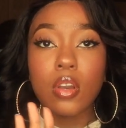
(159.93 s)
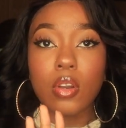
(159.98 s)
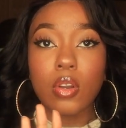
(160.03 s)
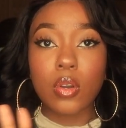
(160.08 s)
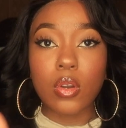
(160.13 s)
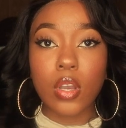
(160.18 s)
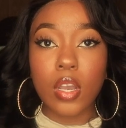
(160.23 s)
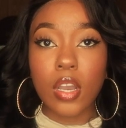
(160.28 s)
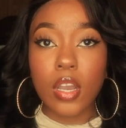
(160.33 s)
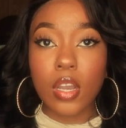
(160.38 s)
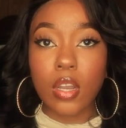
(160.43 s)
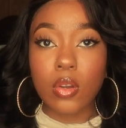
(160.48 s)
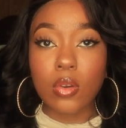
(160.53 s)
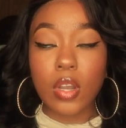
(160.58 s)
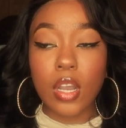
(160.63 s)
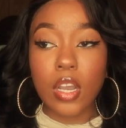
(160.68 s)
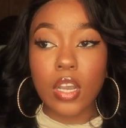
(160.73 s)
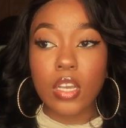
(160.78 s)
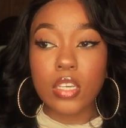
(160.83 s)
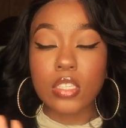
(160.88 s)
on how
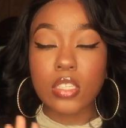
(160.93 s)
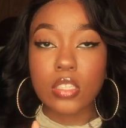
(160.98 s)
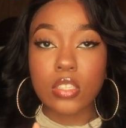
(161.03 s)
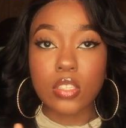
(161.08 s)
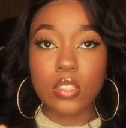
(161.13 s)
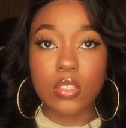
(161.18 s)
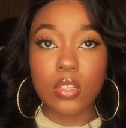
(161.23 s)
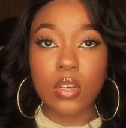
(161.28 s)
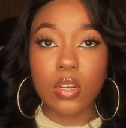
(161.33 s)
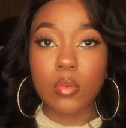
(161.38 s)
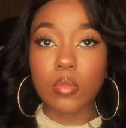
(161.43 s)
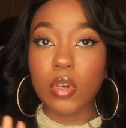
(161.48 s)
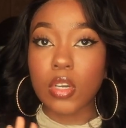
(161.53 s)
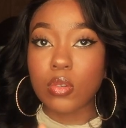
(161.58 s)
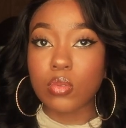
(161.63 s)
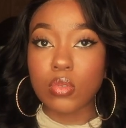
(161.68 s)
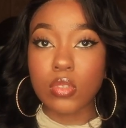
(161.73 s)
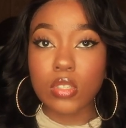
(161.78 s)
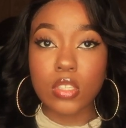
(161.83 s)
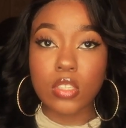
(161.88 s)
i install my
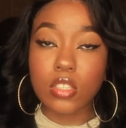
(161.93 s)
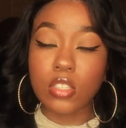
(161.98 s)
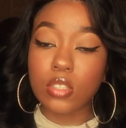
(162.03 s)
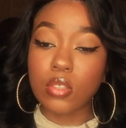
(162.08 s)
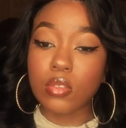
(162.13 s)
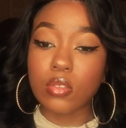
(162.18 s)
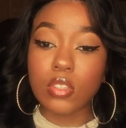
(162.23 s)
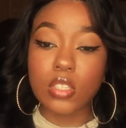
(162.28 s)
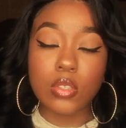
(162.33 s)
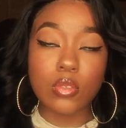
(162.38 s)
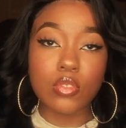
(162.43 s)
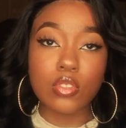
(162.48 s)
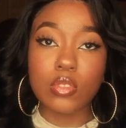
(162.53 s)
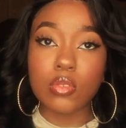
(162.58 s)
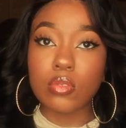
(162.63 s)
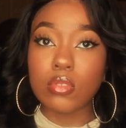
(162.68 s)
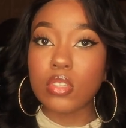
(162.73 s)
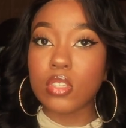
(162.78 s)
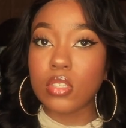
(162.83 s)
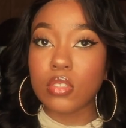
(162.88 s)
wig so there was
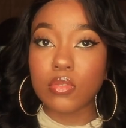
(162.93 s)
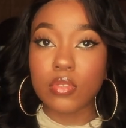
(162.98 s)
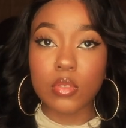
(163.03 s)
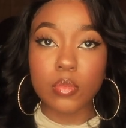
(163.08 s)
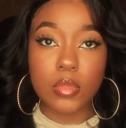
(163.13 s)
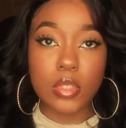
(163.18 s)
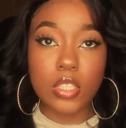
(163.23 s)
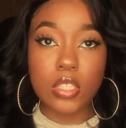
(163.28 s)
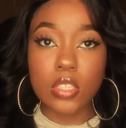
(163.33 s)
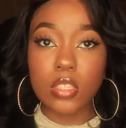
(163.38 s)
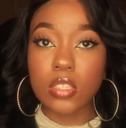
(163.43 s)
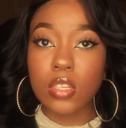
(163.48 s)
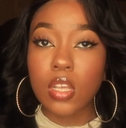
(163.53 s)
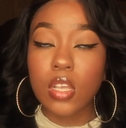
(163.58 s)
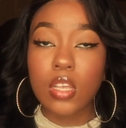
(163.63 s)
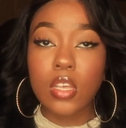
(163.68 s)
no need for me